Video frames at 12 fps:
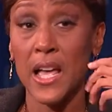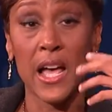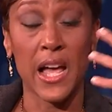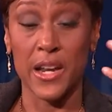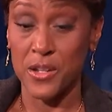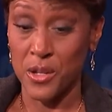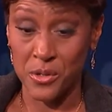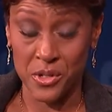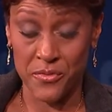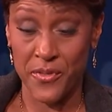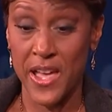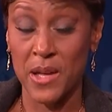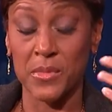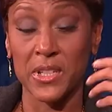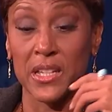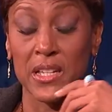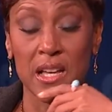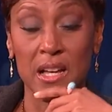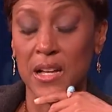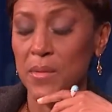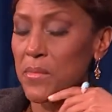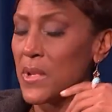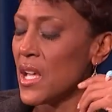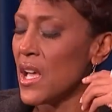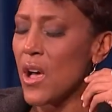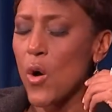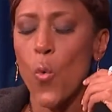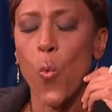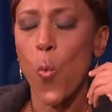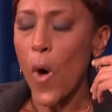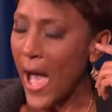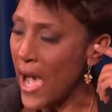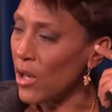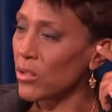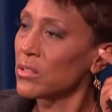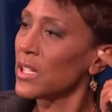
I know your family. Wow.